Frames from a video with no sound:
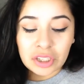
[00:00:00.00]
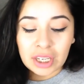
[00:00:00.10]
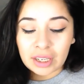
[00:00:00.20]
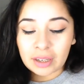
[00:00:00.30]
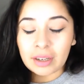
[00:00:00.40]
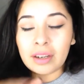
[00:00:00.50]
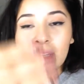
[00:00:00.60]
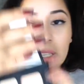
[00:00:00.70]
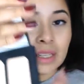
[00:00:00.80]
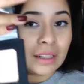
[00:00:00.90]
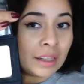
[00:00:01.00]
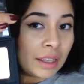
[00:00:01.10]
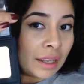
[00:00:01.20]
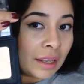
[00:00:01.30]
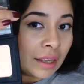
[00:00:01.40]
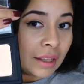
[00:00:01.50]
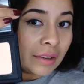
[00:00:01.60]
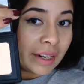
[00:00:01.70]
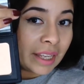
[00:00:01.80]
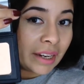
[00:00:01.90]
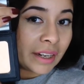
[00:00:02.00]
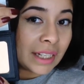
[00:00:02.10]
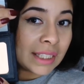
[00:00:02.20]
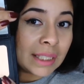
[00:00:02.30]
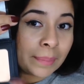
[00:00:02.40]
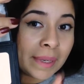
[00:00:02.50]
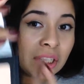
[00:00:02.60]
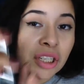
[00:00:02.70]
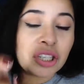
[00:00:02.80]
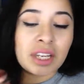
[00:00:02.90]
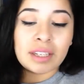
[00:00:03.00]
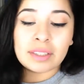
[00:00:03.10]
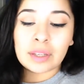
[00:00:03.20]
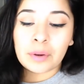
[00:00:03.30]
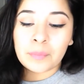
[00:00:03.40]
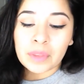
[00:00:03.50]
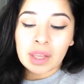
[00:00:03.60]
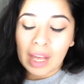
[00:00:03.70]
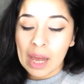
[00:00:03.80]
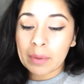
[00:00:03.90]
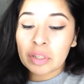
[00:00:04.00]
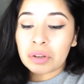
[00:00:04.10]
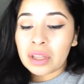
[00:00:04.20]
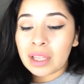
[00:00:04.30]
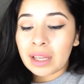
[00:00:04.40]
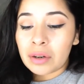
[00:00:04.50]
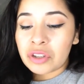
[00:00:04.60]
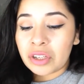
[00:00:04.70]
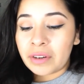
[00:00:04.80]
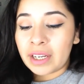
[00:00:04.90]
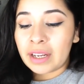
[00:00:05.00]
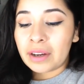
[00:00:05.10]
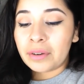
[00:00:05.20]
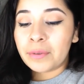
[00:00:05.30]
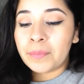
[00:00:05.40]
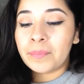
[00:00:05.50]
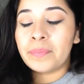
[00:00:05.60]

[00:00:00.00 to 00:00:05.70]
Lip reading: shade right here, and it's the peachy shade. So I'm showing you the yellow shade right now.